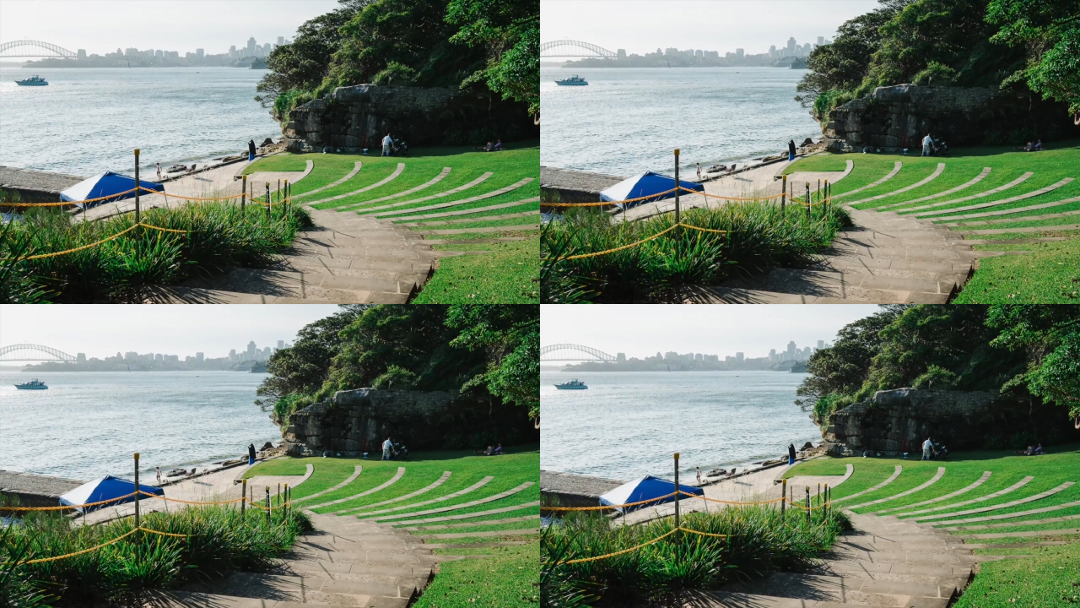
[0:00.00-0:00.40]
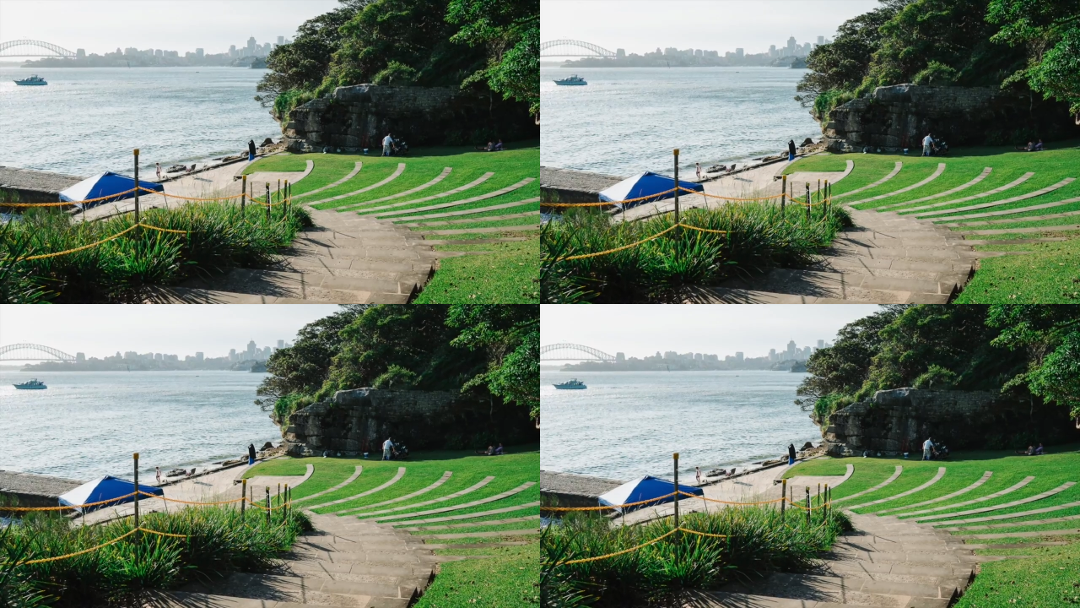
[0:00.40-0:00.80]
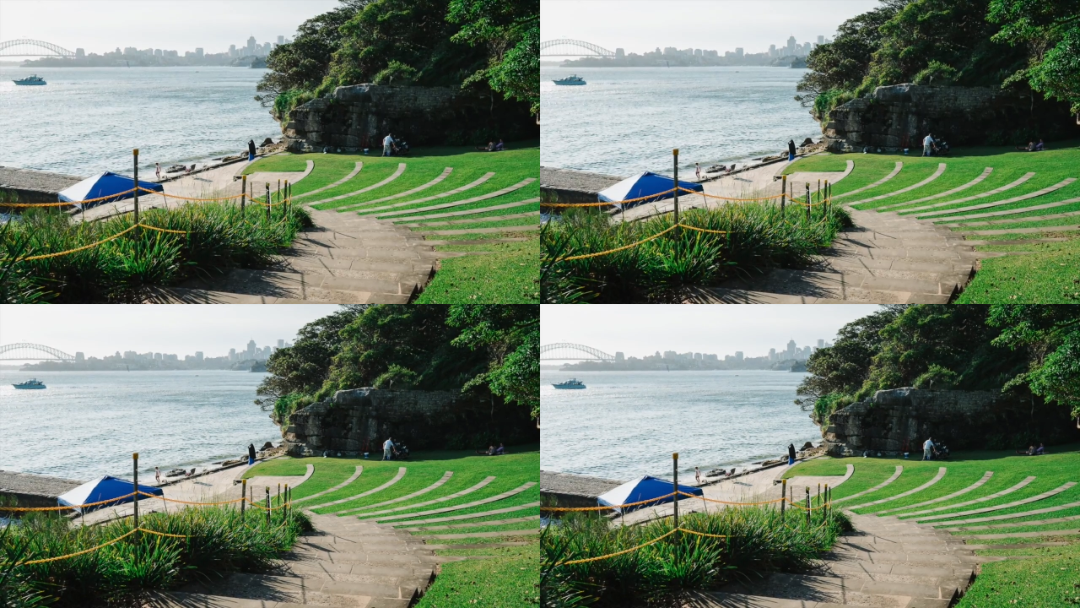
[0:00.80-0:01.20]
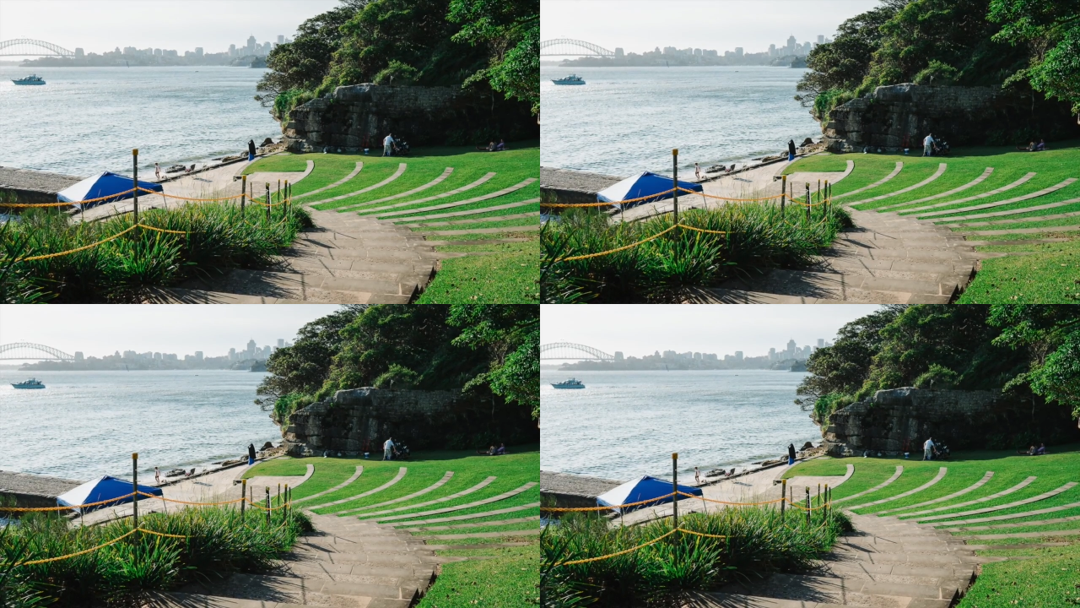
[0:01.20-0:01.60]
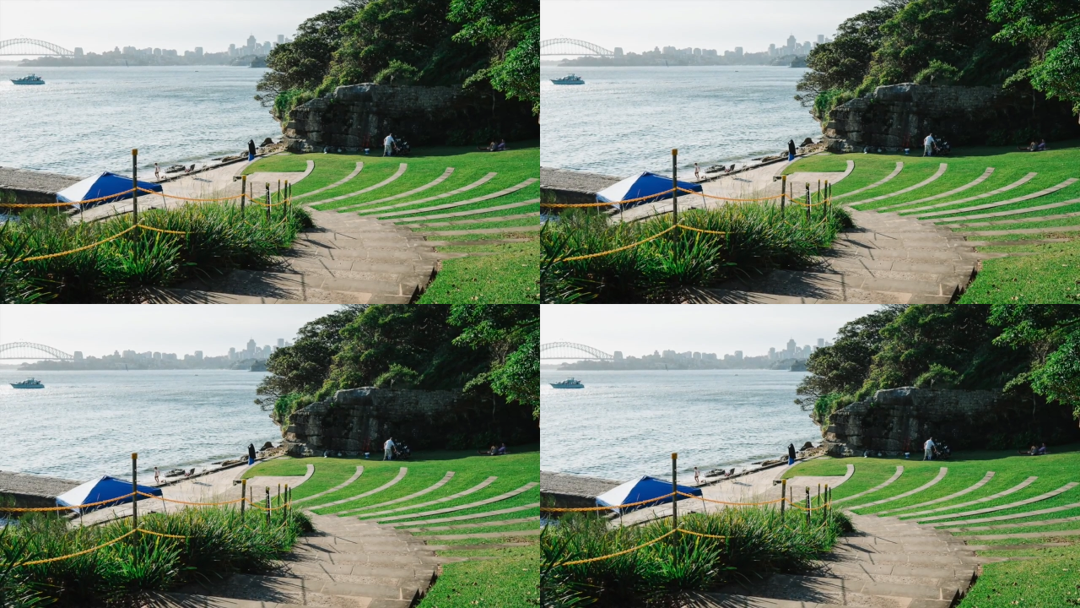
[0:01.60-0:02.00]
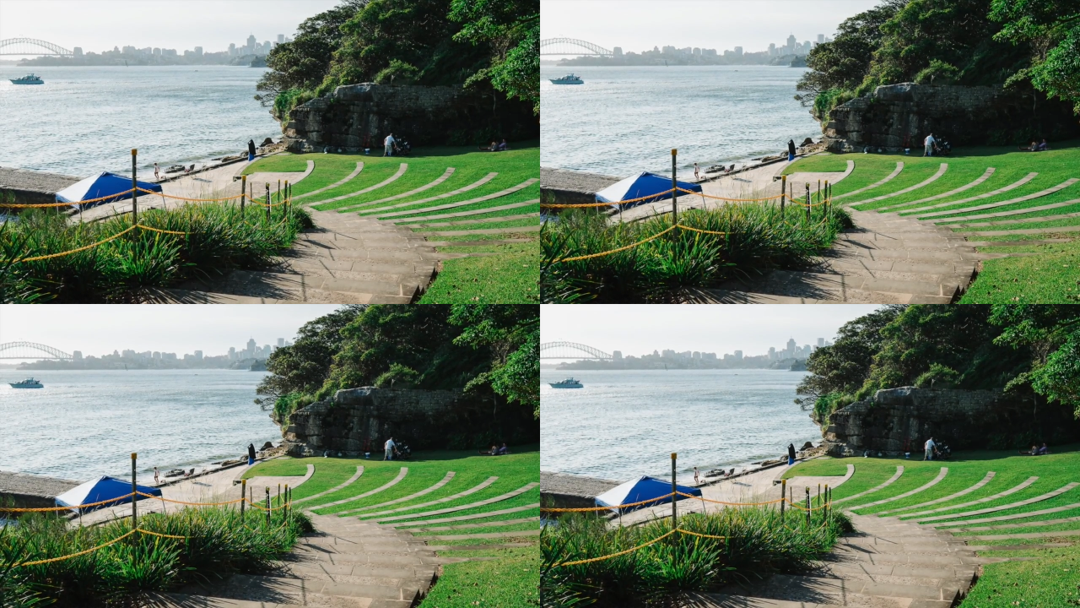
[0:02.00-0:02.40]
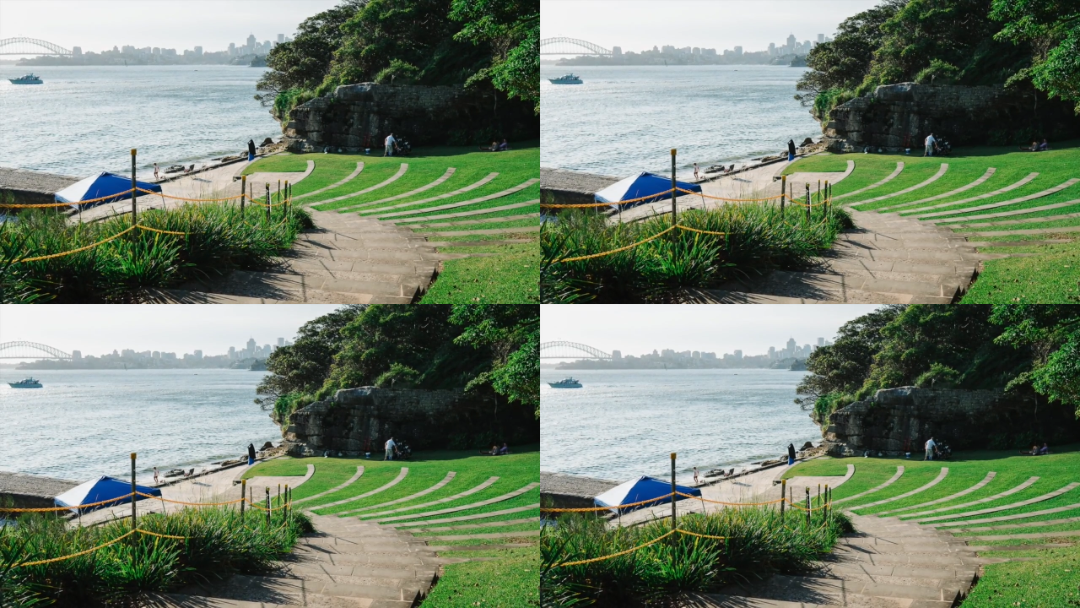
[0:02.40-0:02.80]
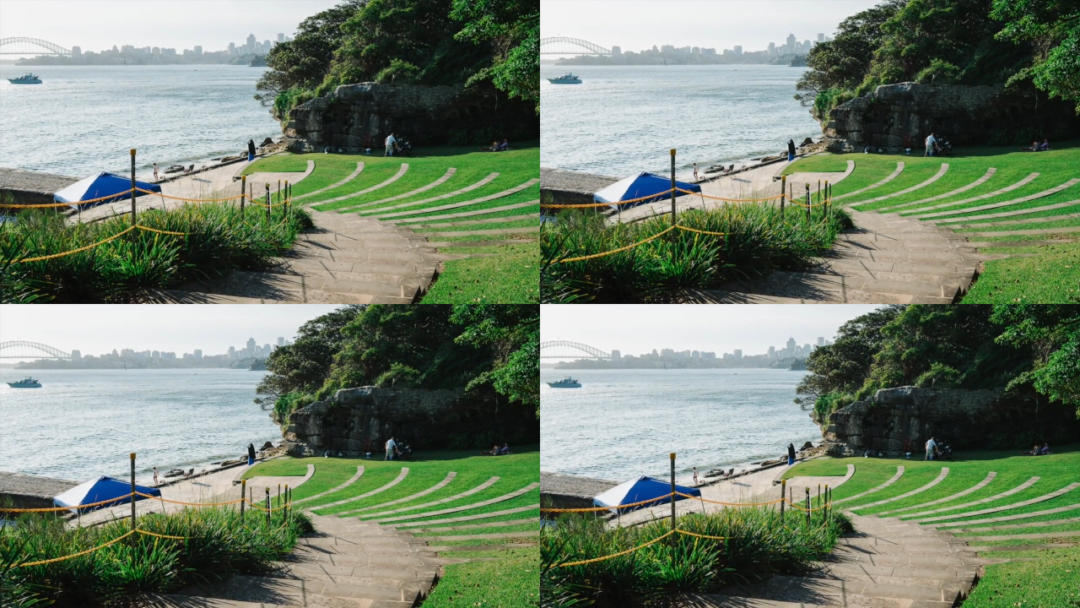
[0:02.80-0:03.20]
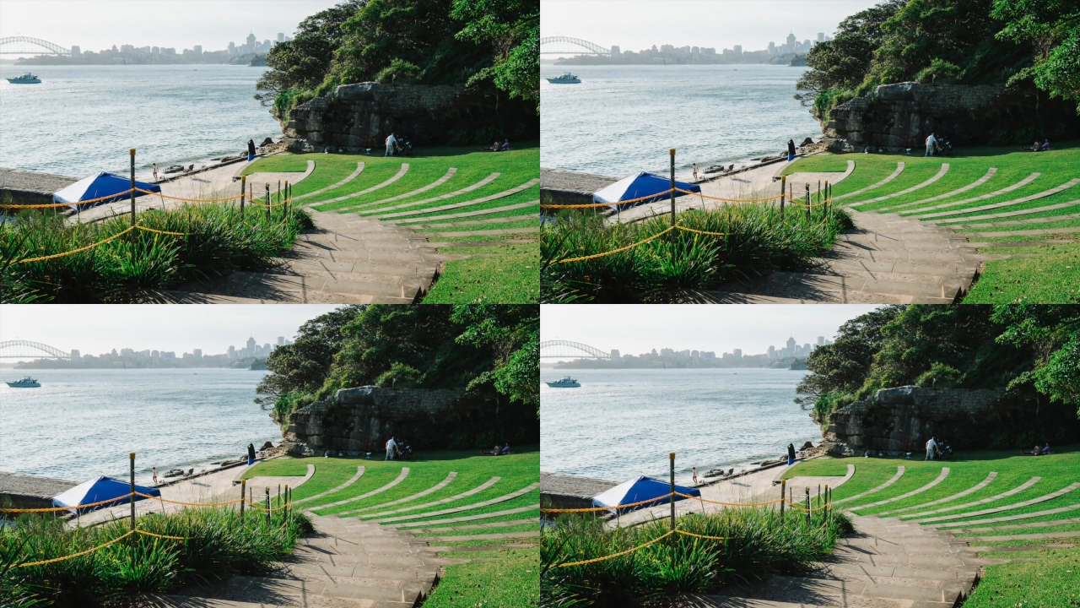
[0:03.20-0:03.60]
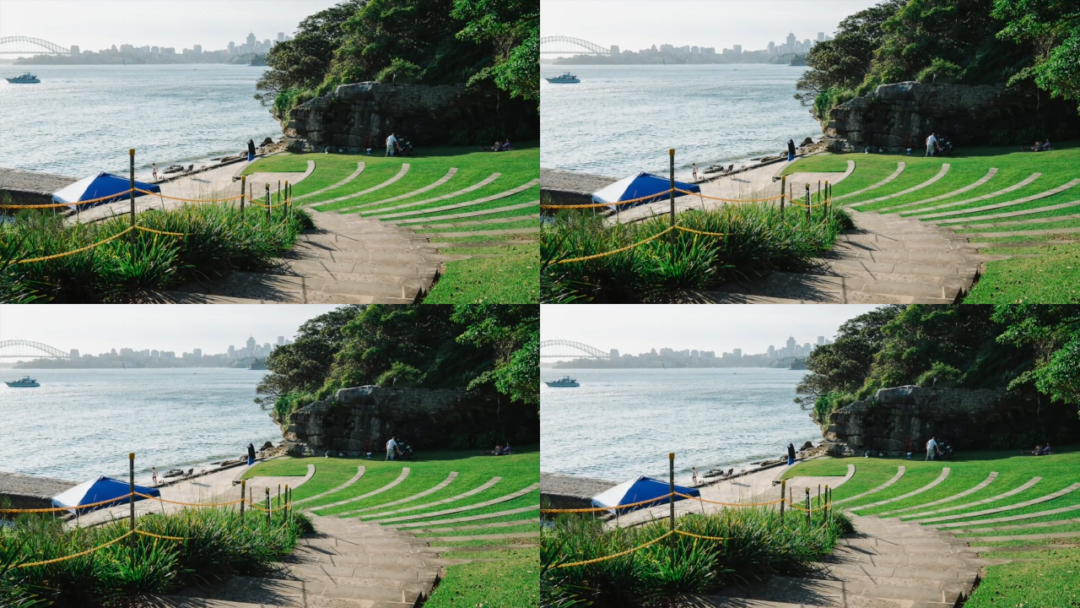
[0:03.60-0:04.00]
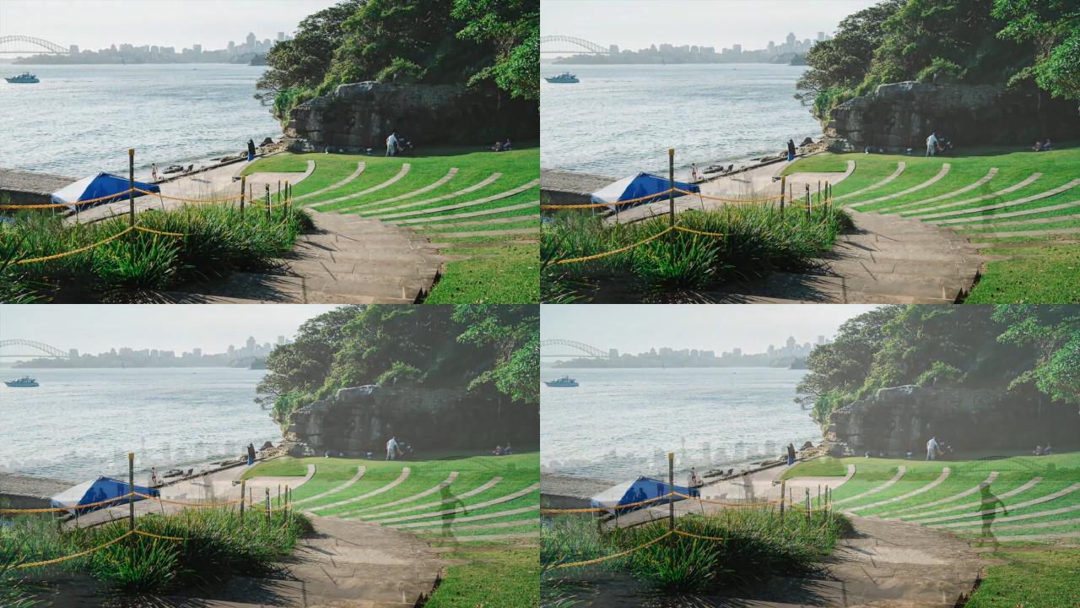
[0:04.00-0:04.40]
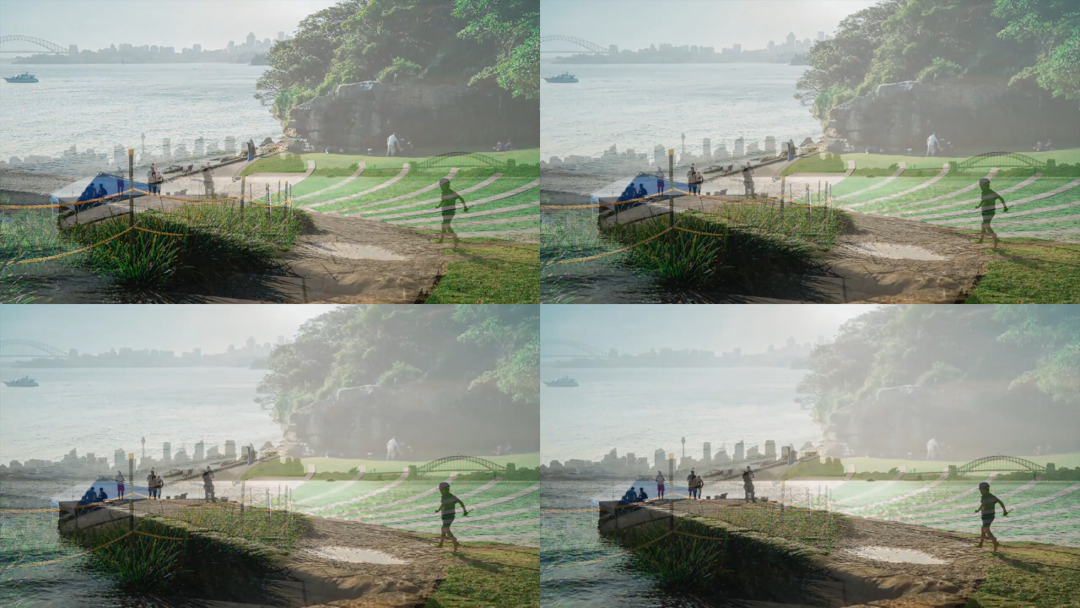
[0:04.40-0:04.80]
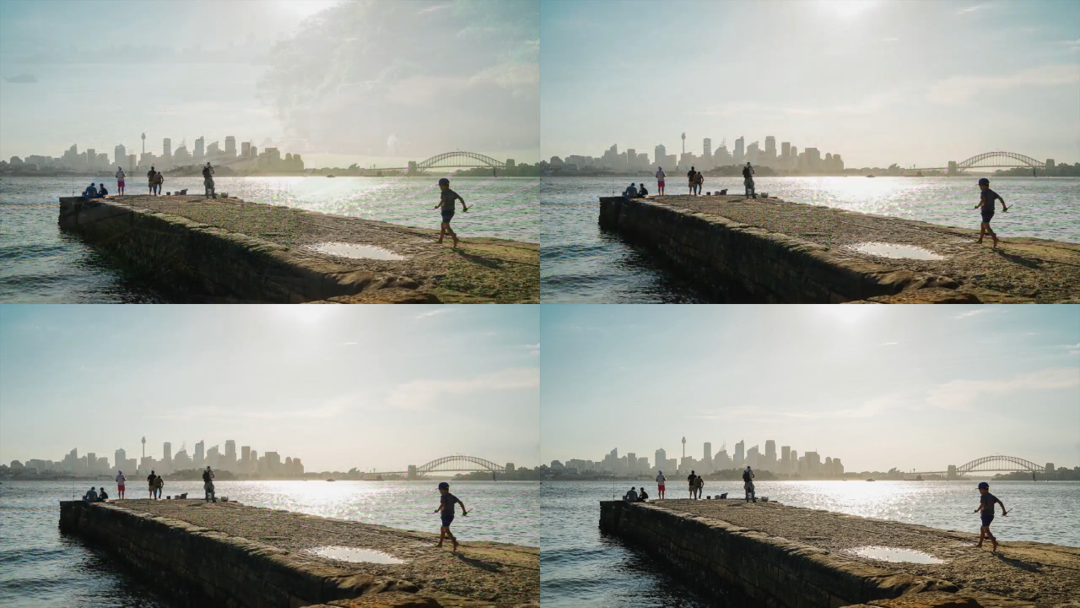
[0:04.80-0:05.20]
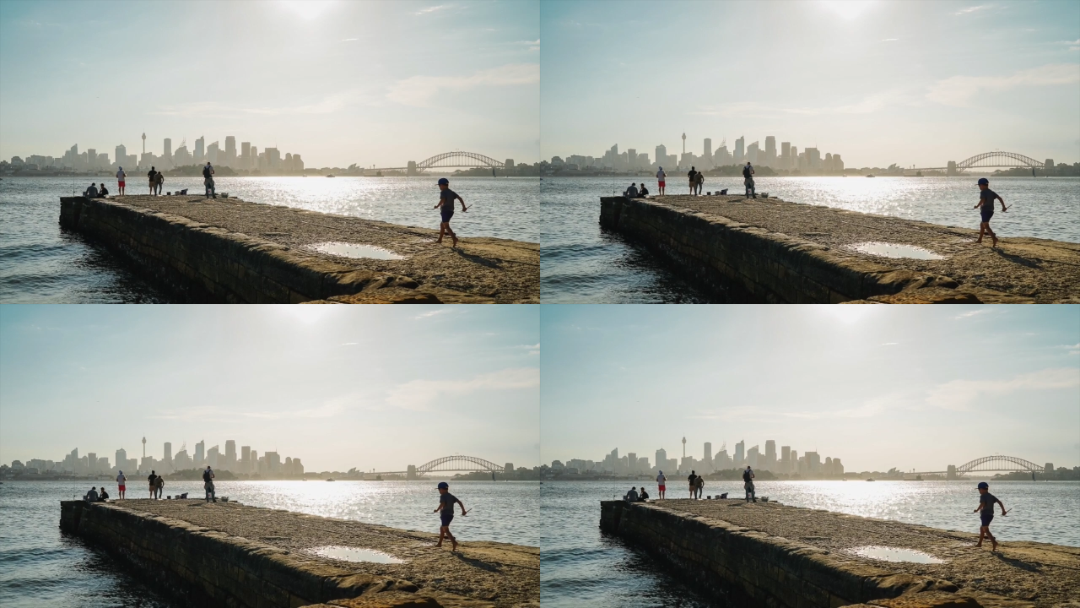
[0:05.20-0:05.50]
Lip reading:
Nobody's mouth can be seen.